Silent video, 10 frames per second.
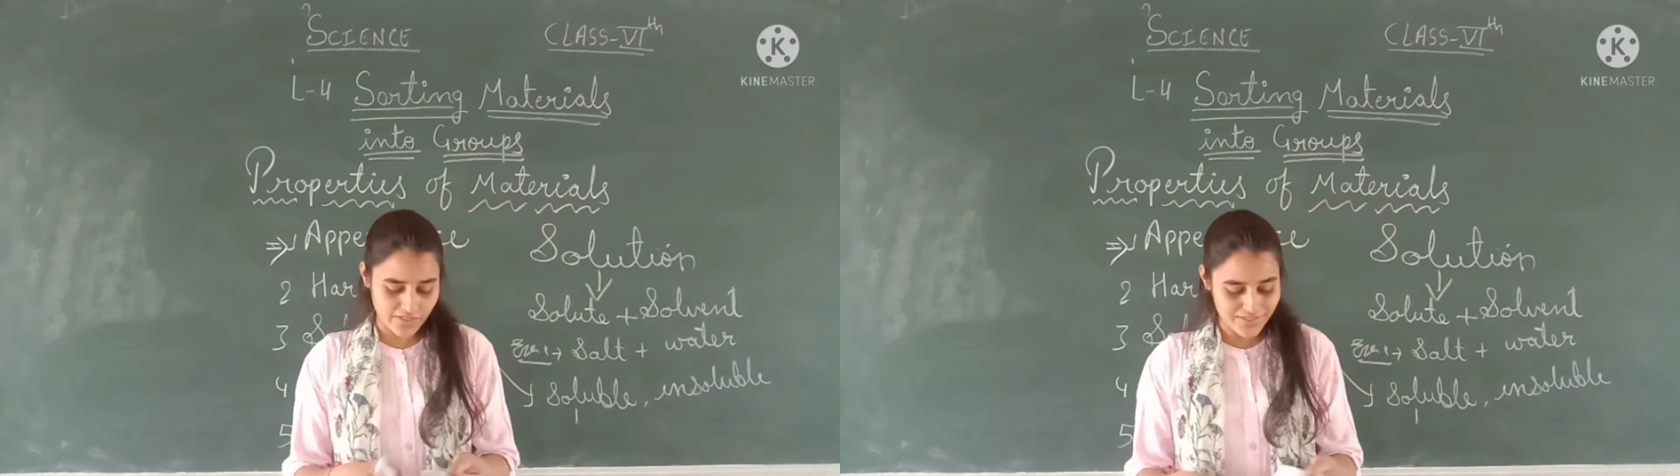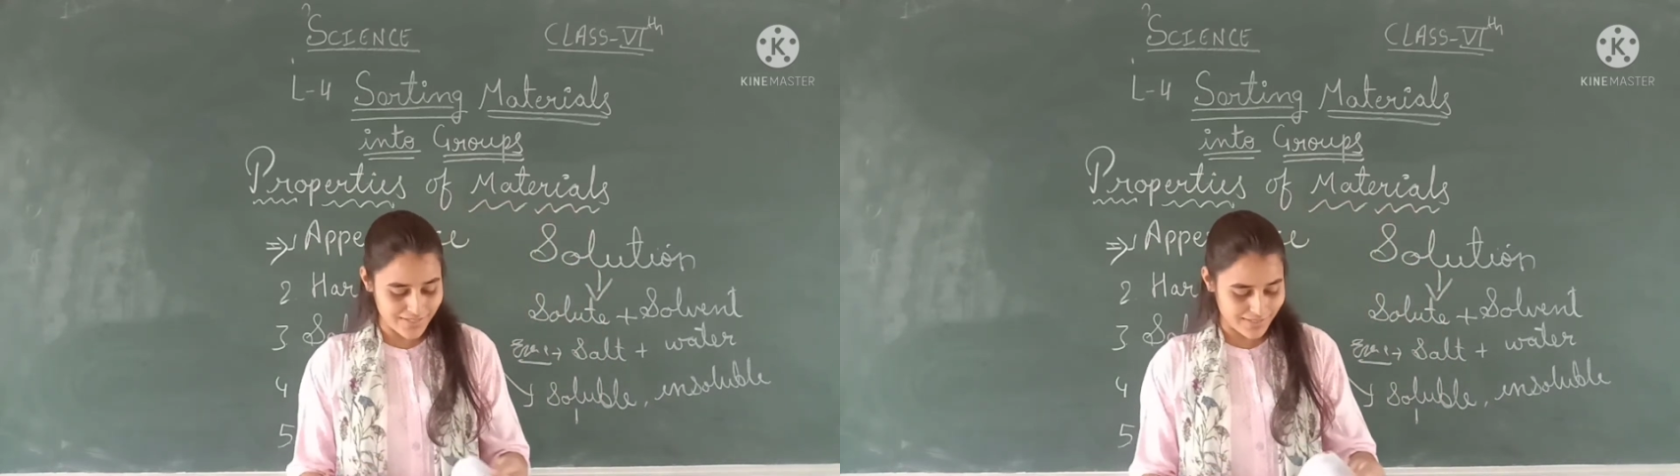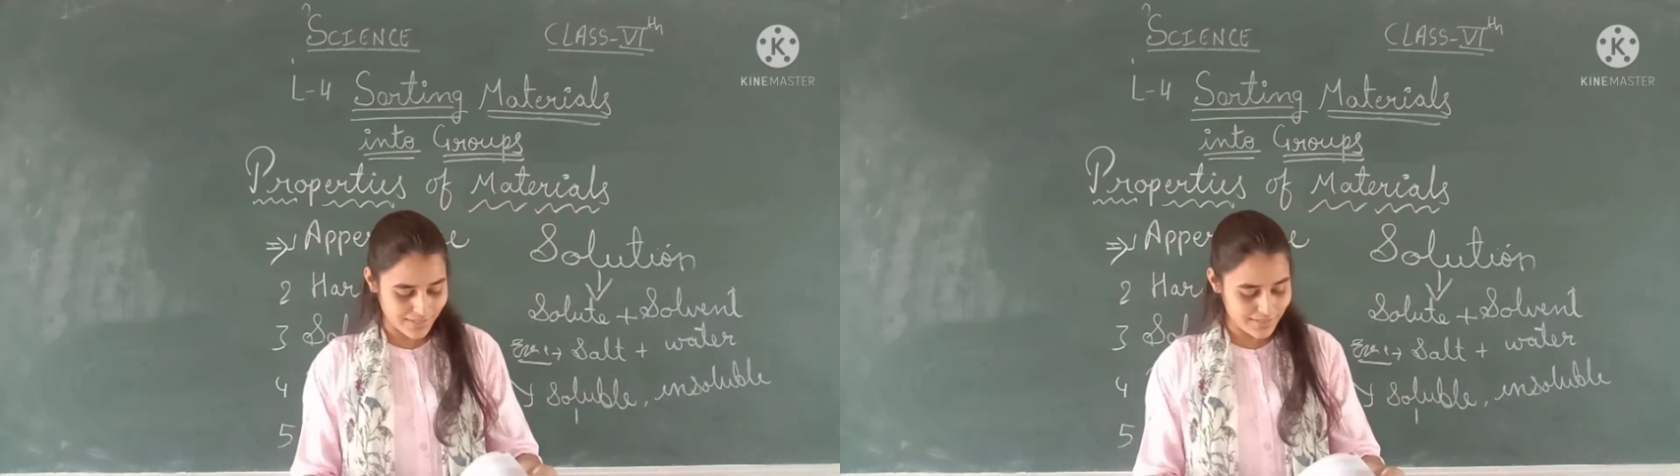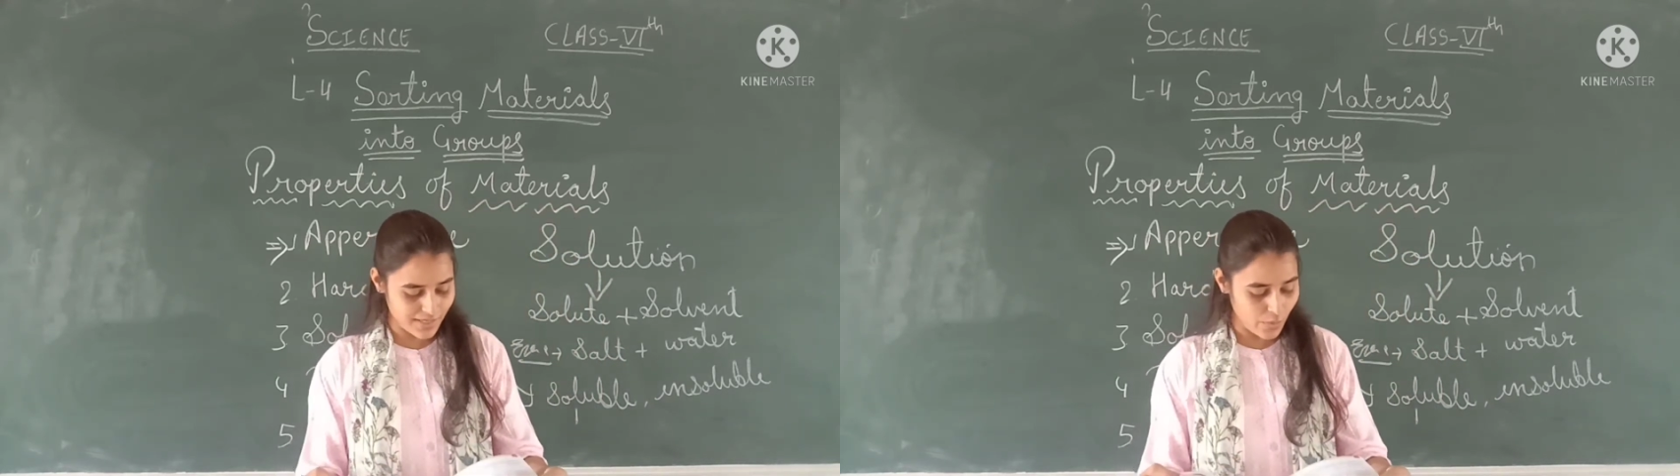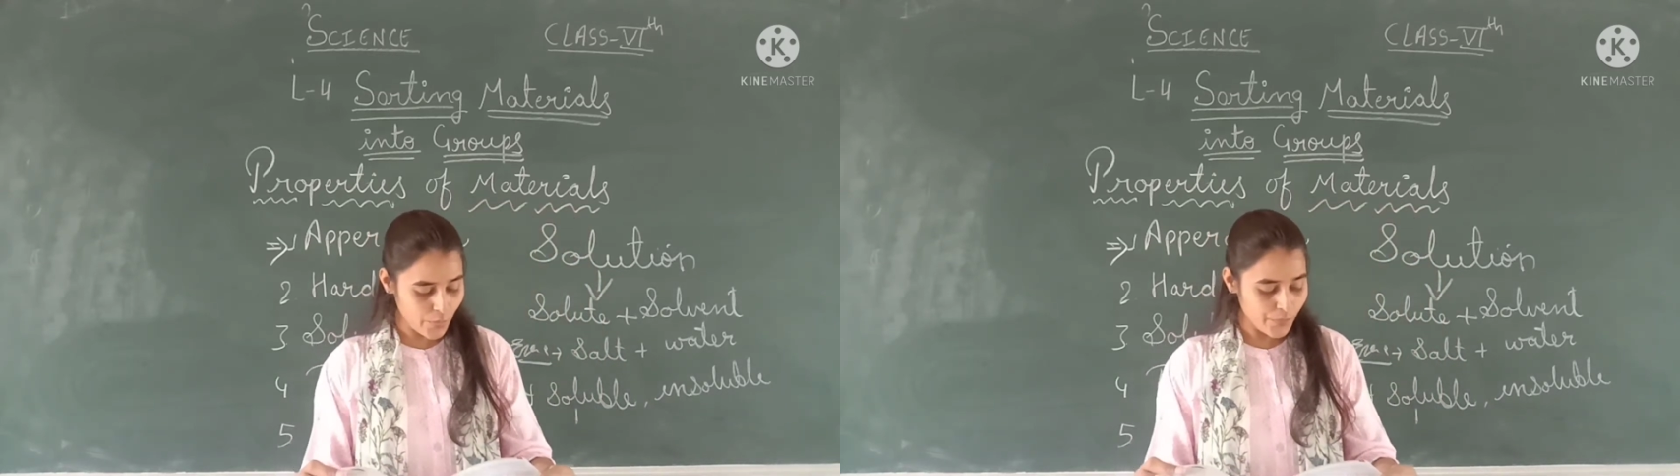Just discuss now.